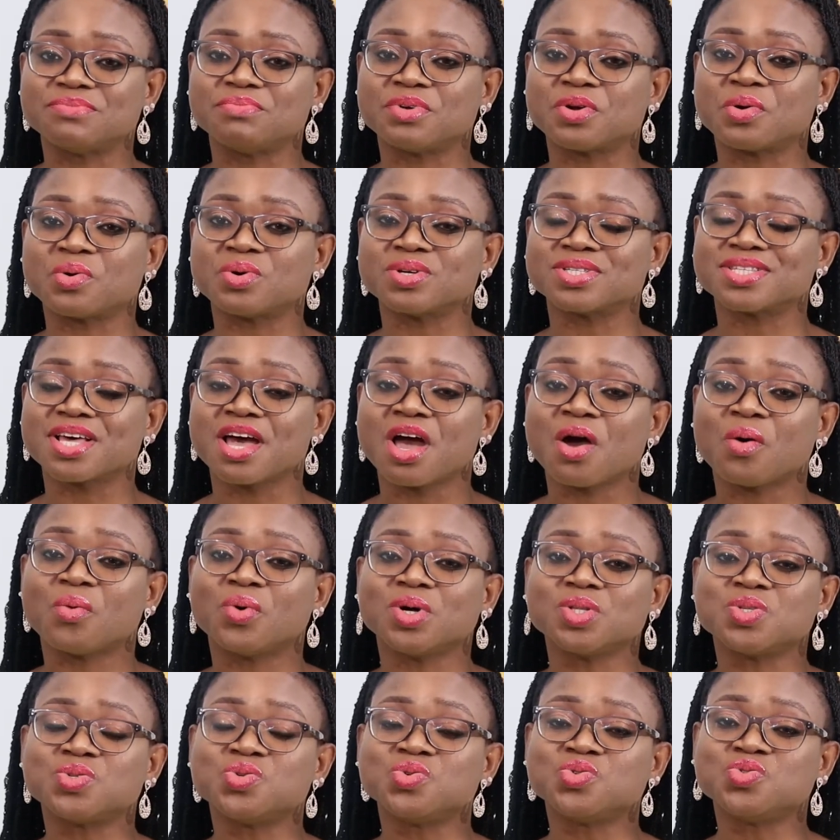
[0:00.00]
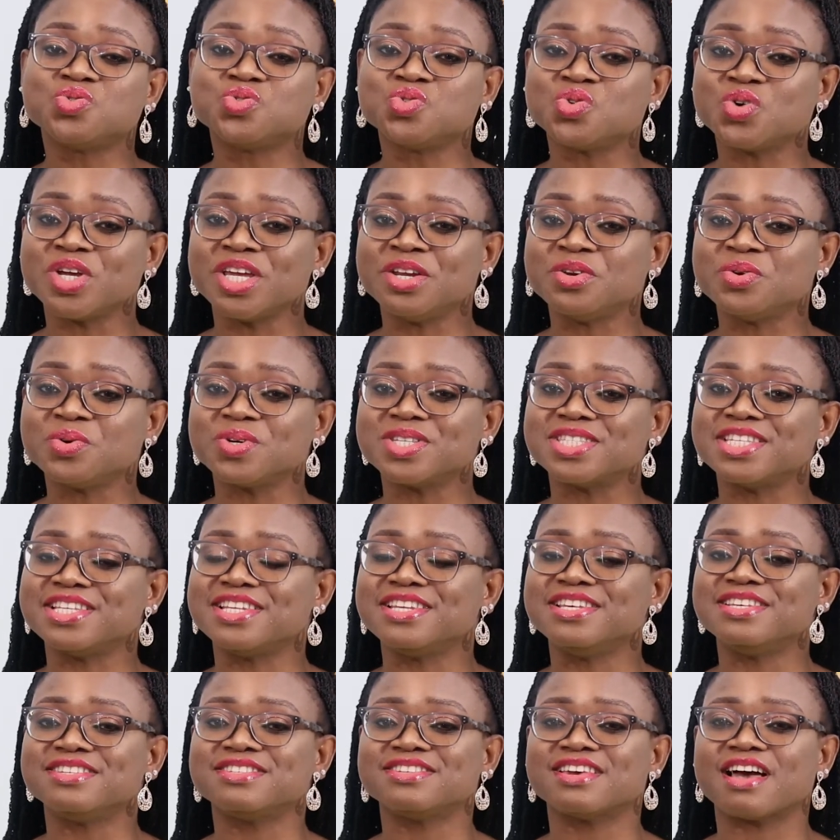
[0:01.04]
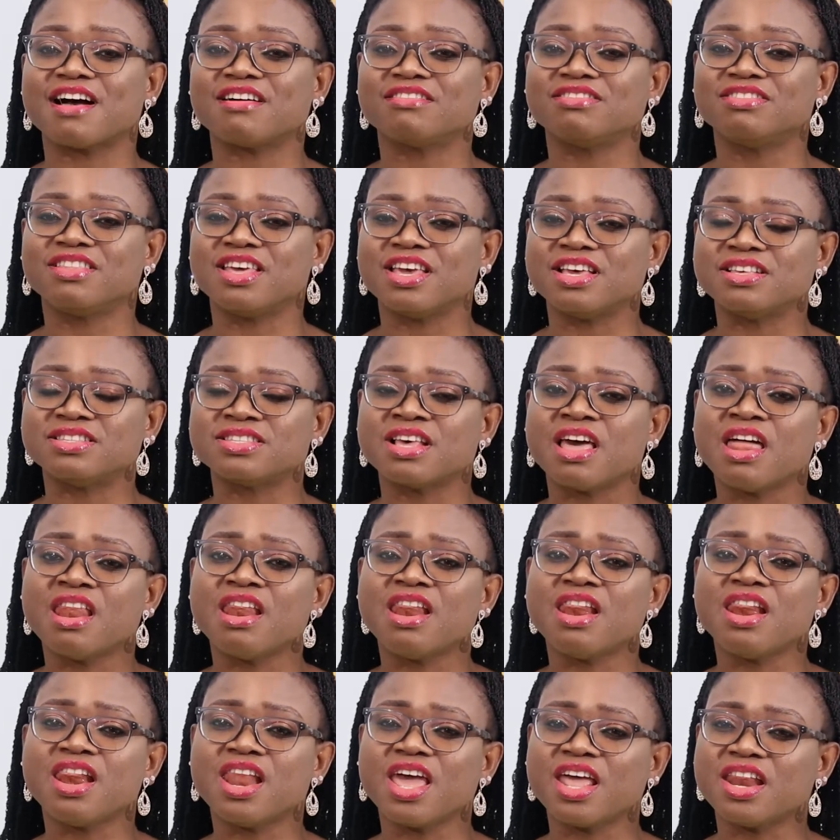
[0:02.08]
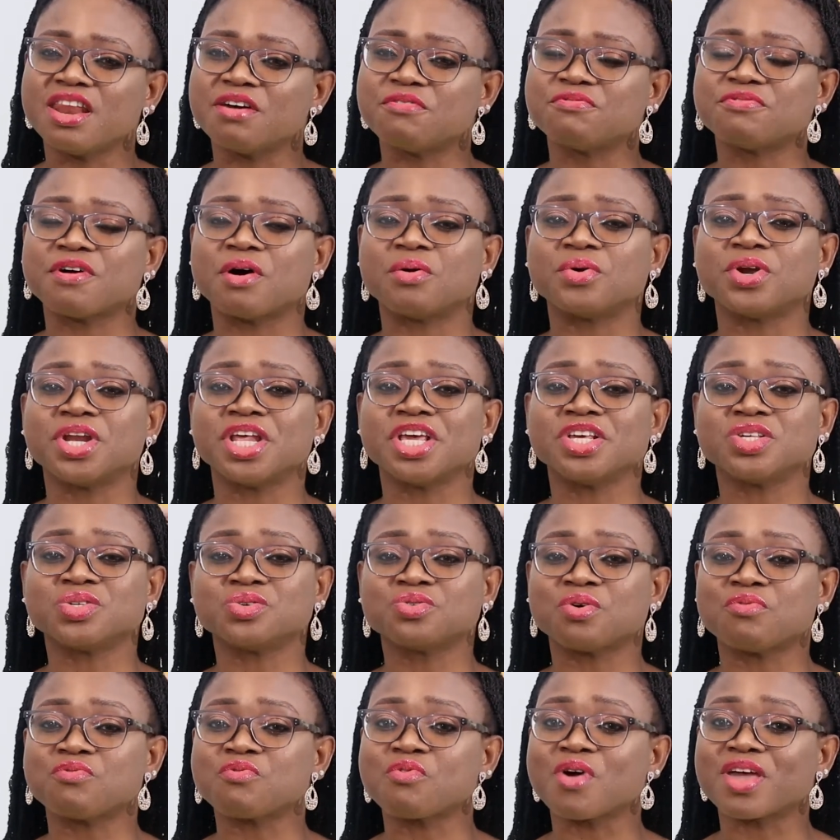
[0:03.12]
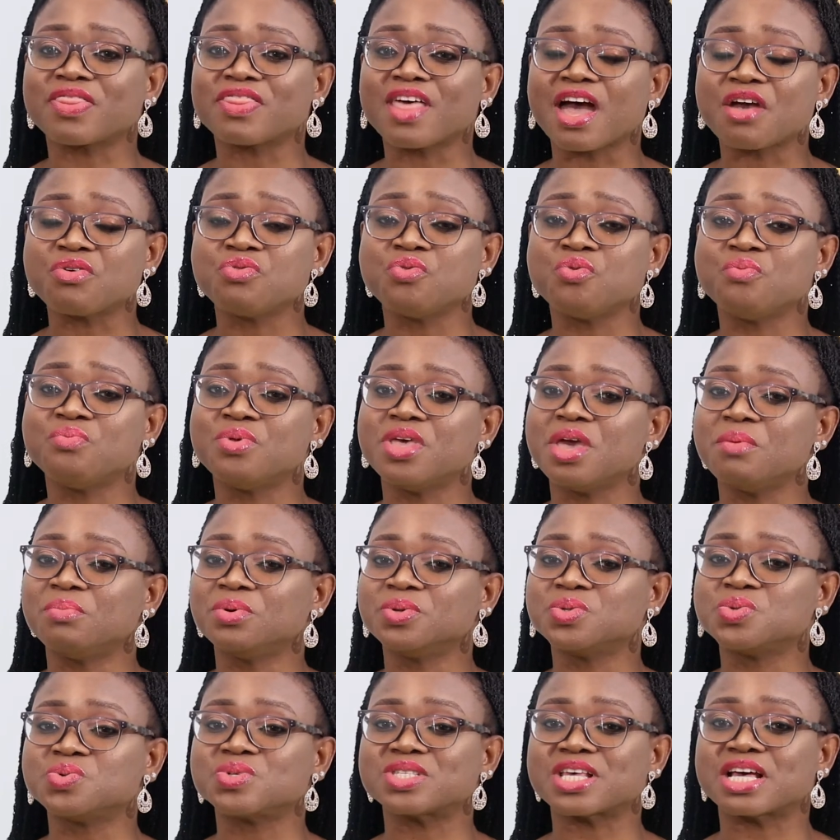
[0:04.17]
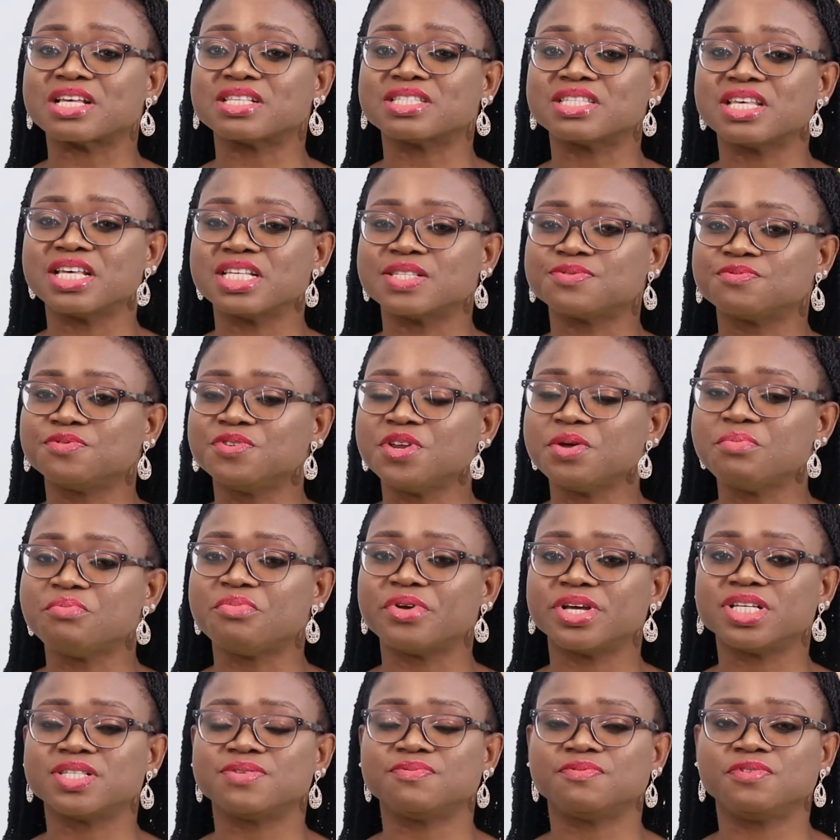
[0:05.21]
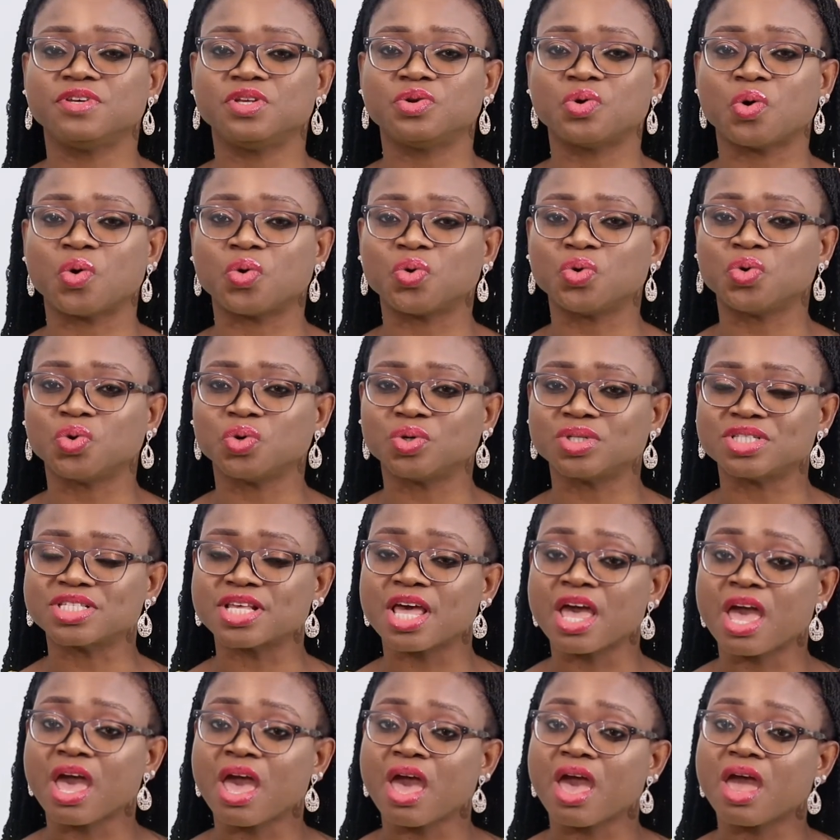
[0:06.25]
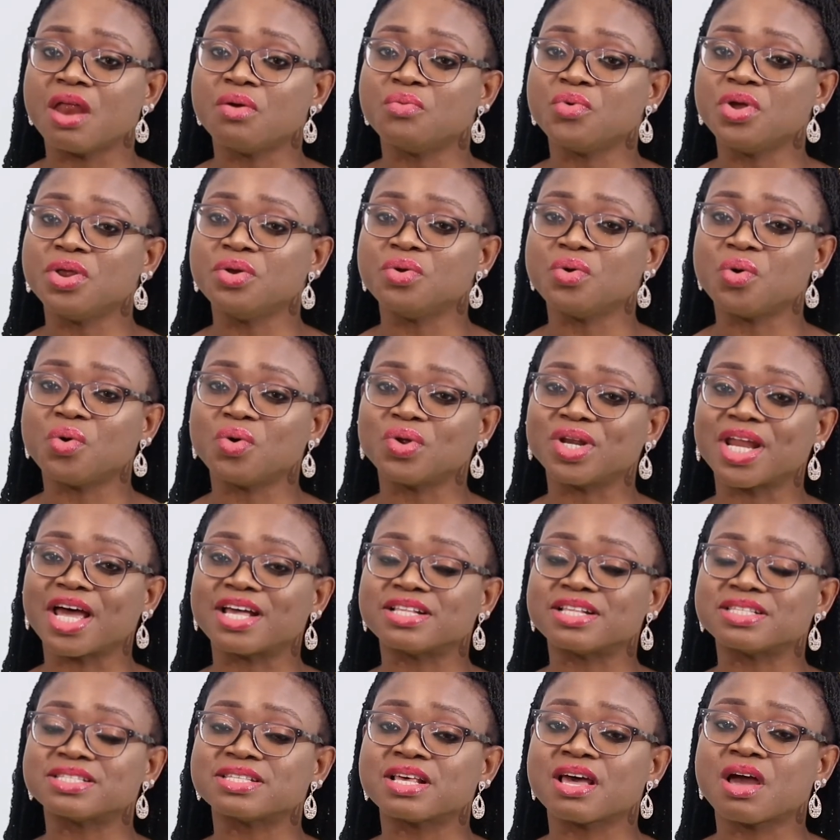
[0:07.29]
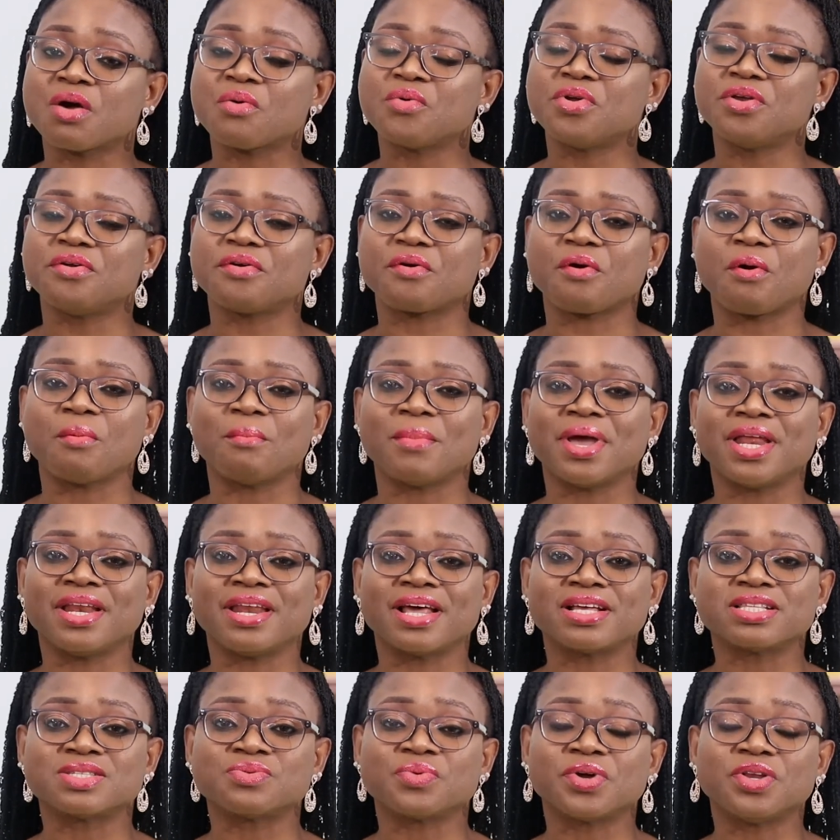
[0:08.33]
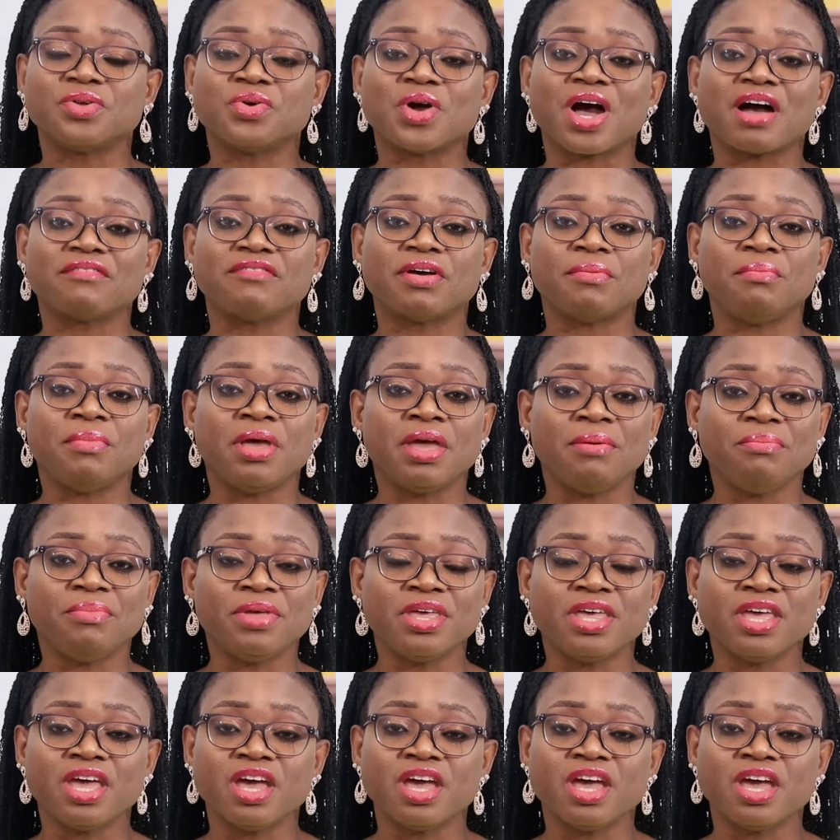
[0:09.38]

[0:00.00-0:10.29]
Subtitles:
because what you do in those initial days lay the foundation of whether you'll be able to successfully breastfeed or not. And we know that we recommend that when you have a baby,